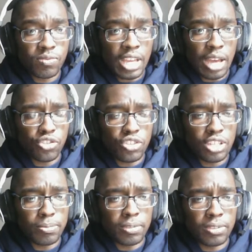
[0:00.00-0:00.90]
How did she end
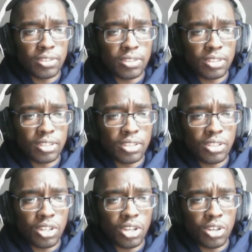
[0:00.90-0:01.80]
up?
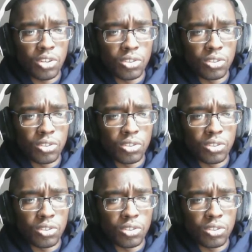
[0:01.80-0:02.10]
Oh.